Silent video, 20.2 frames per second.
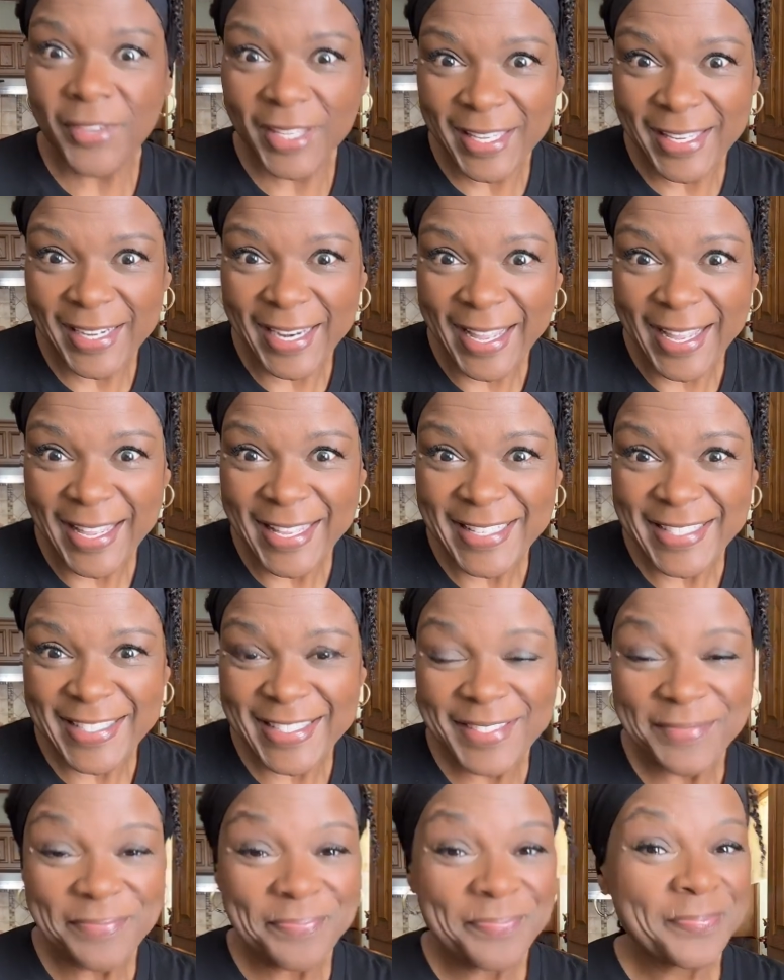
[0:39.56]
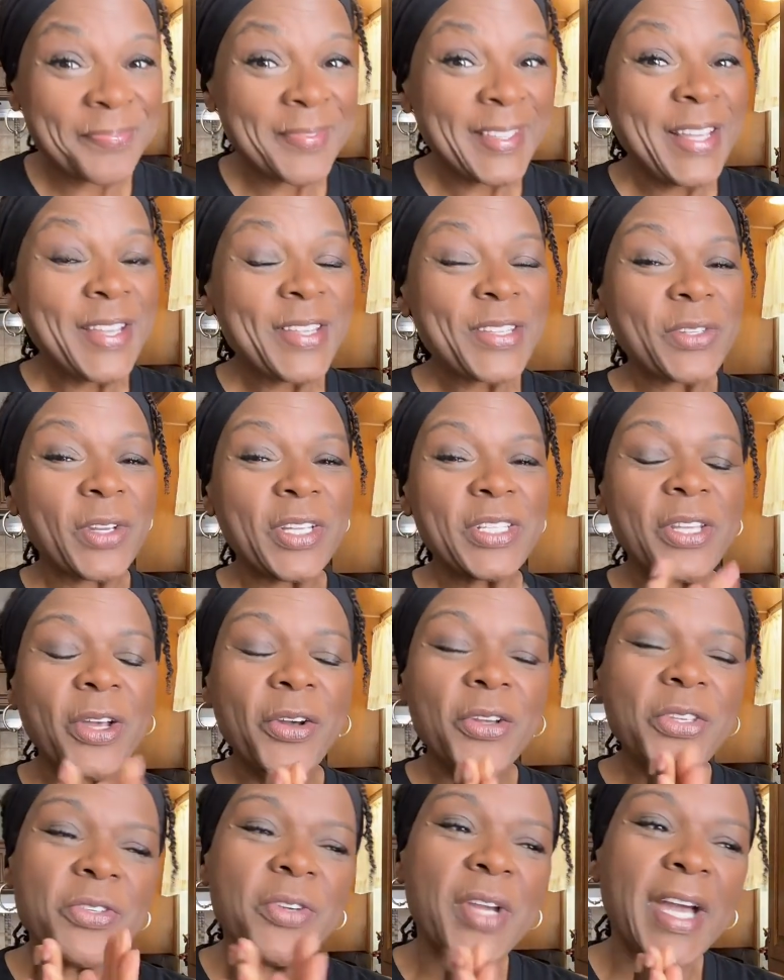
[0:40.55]
veganized. So I
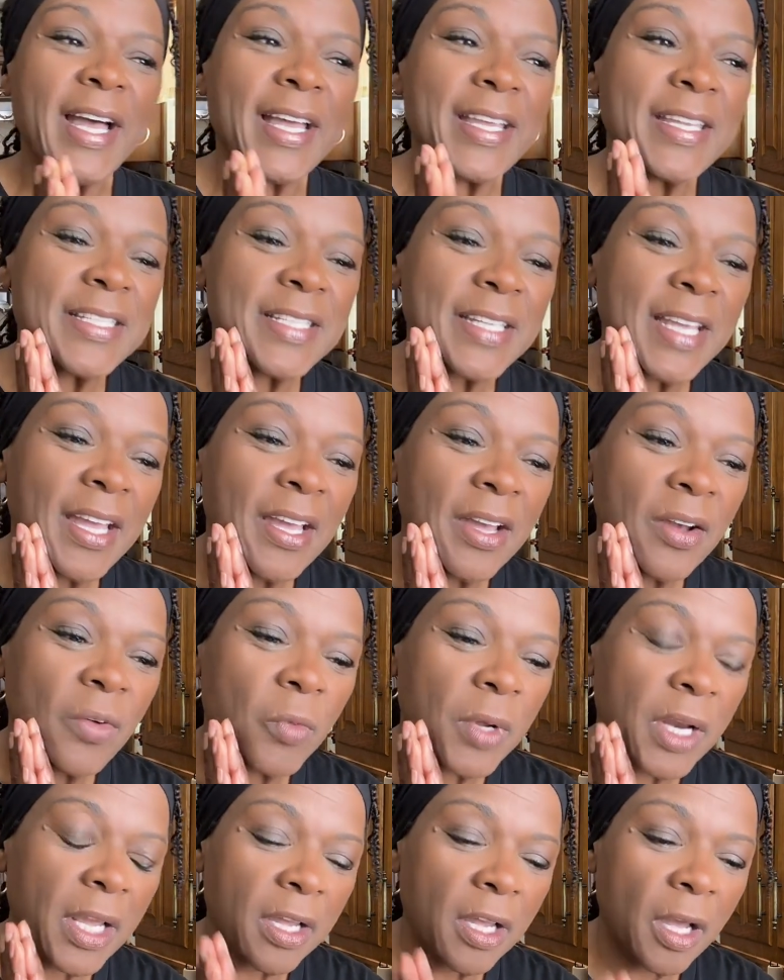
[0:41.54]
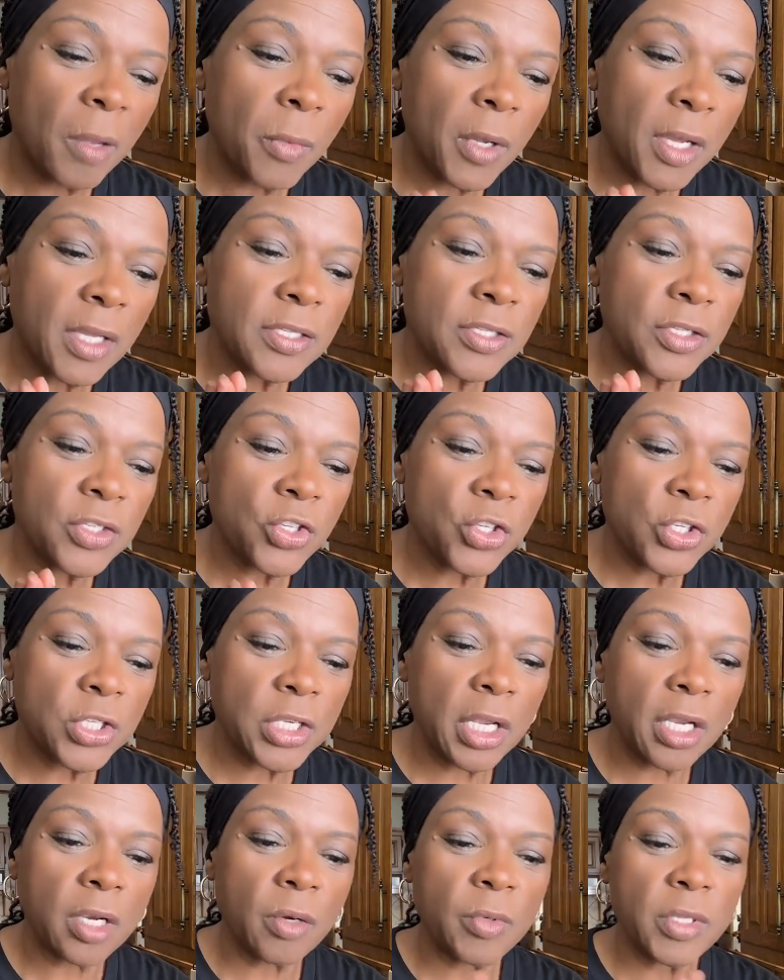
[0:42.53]
tell you guys, when I come on to
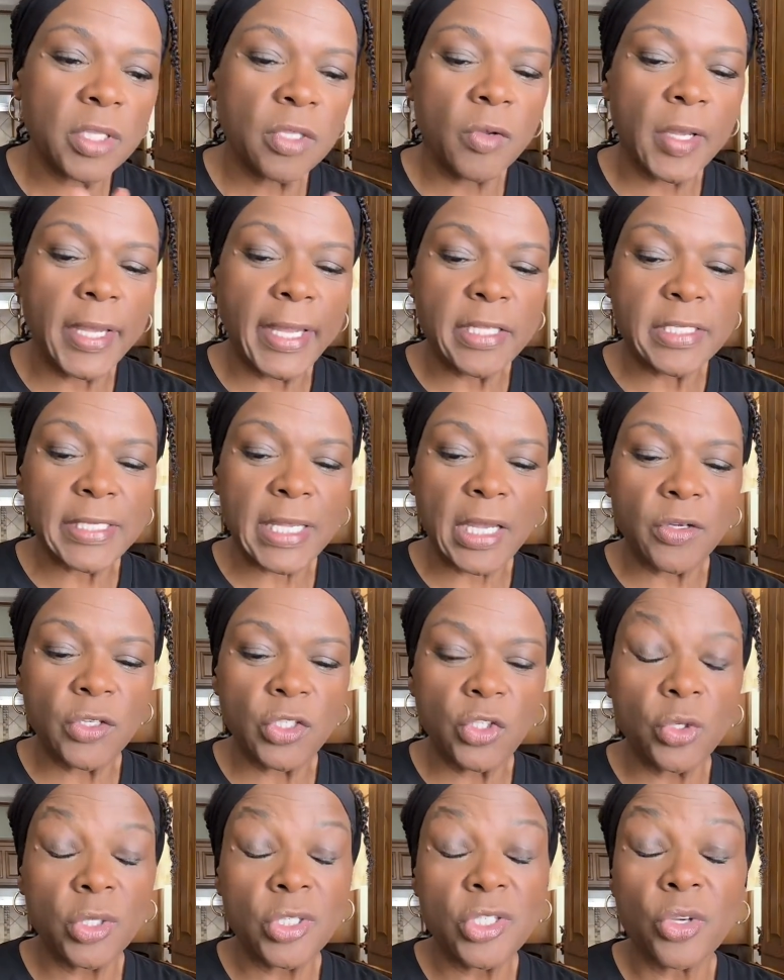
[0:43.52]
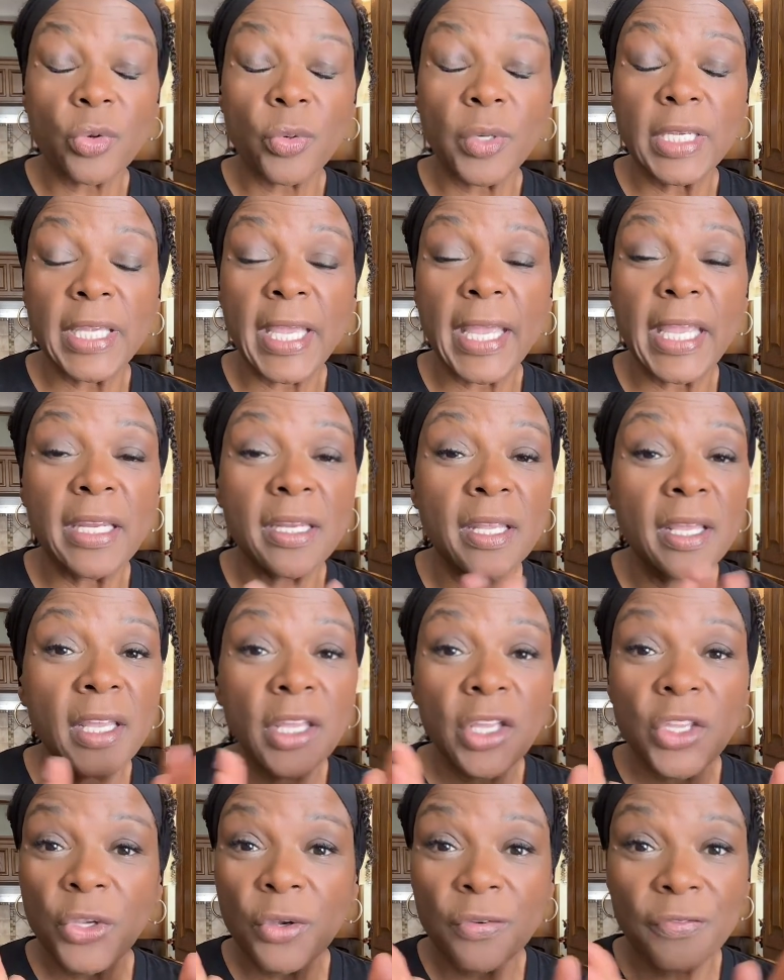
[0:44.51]
share with you guys how you can create
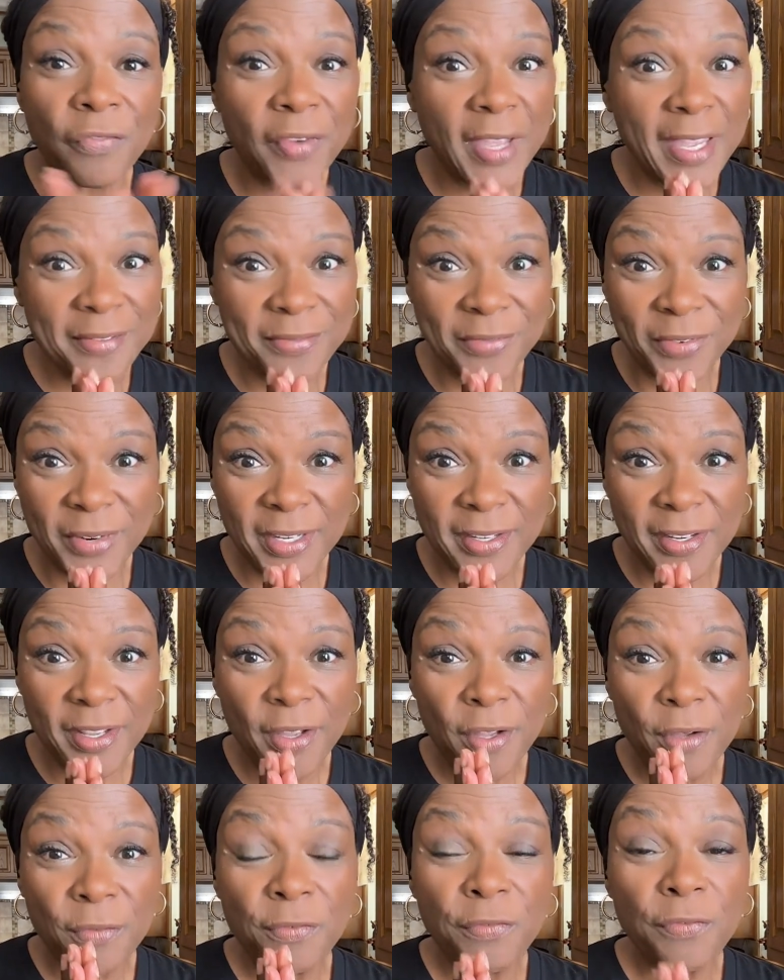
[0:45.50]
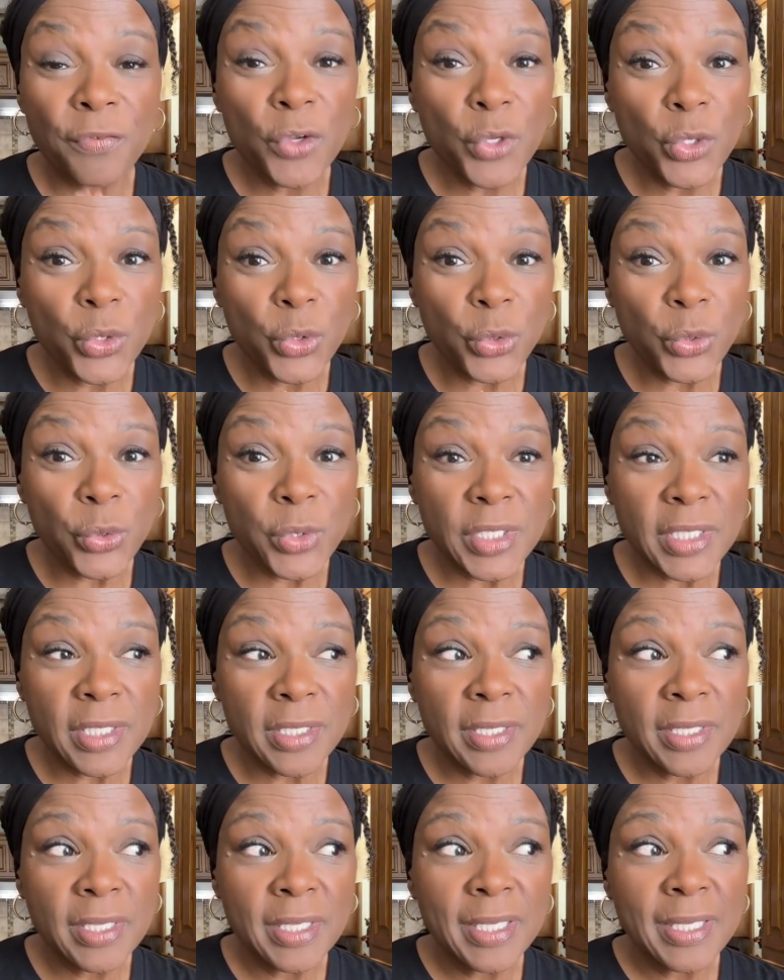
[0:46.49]
your favorite
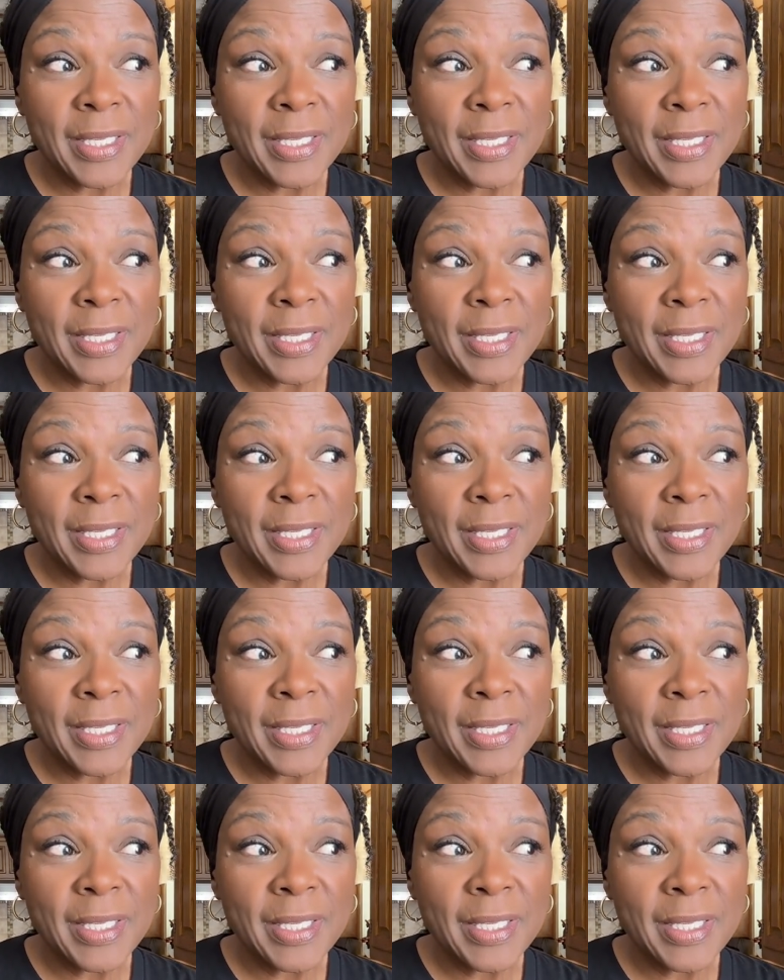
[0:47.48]
foods